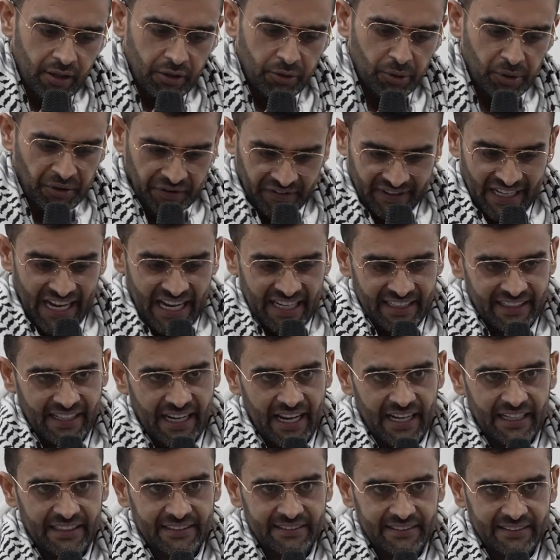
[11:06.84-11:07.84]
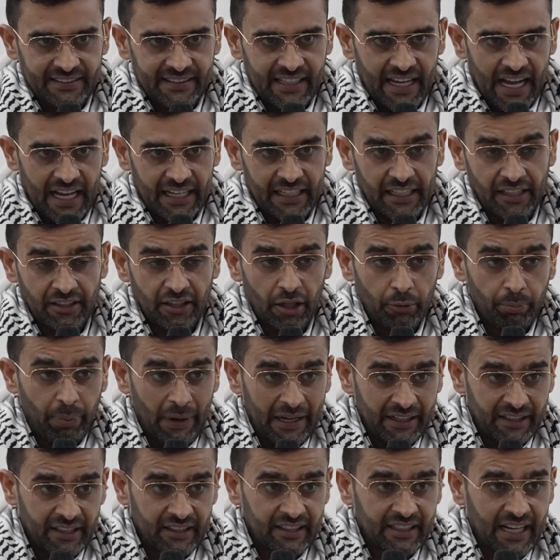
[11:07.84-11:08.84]
to stand as an
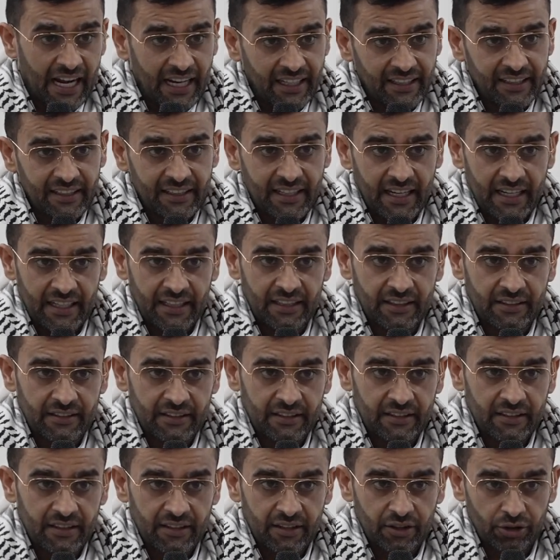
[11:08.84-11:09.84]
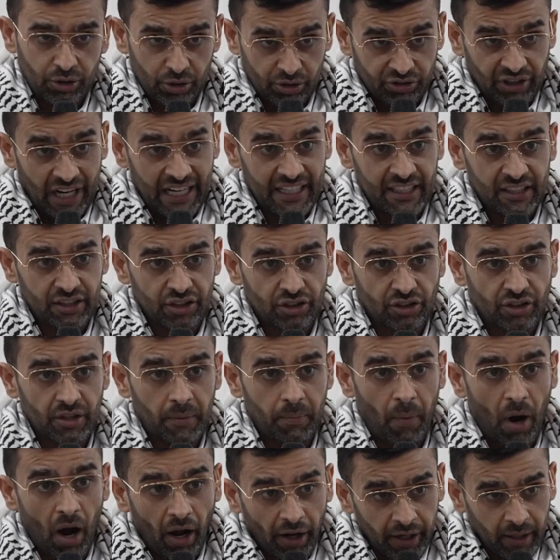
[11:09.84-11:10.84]
independent candidate to challenge
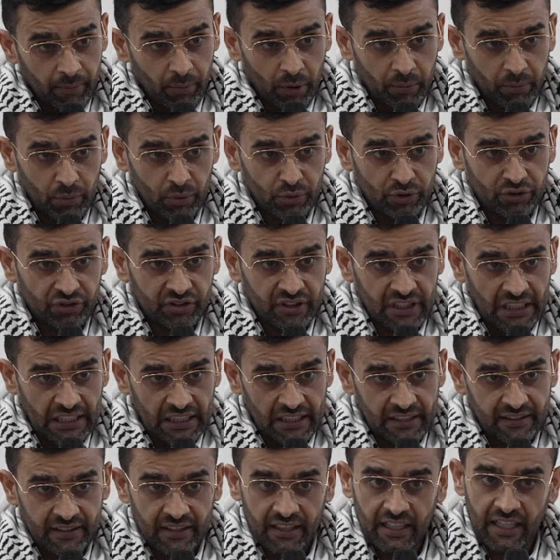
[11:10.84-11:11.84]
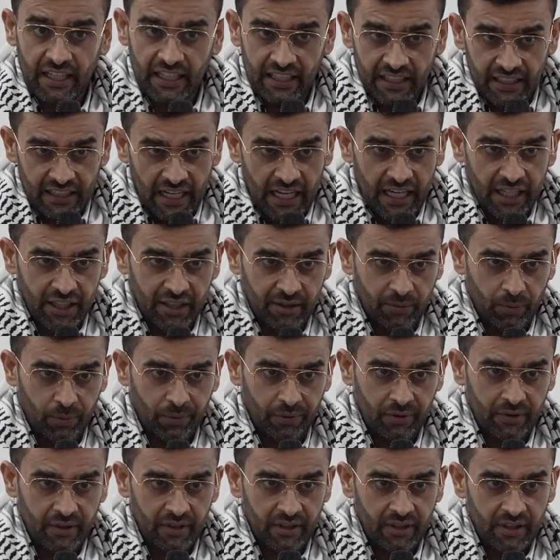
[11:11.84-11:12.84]
Shabana Mahmood's seat in
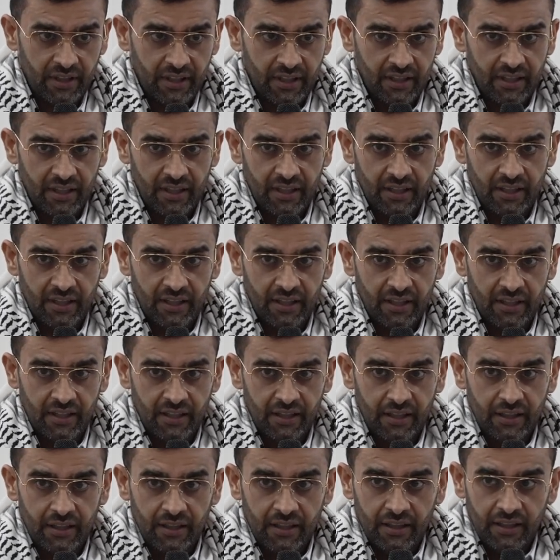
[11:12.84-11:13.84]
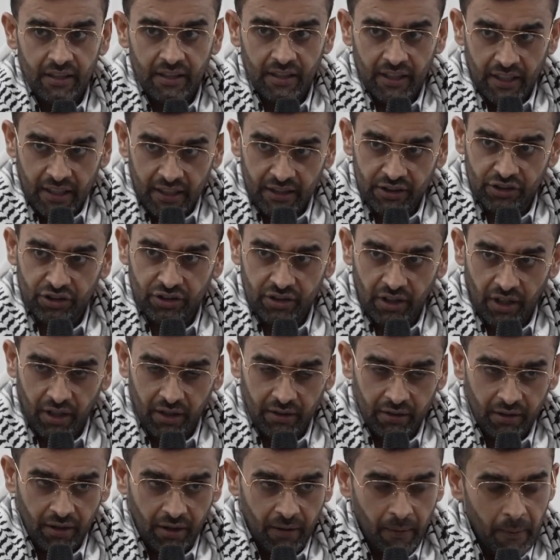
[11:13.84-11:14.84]
Ladywood.
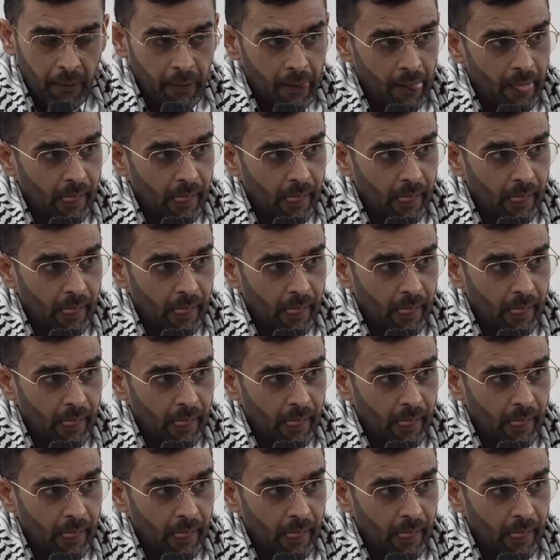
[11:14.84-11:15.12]
Inshallah.